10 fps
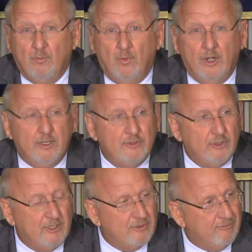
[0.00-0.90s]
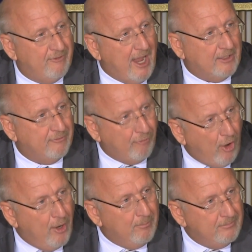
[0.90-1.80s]
Where did you get your facts
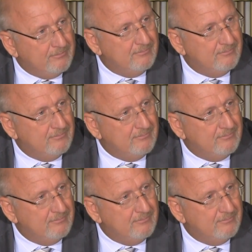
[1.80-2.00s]
from?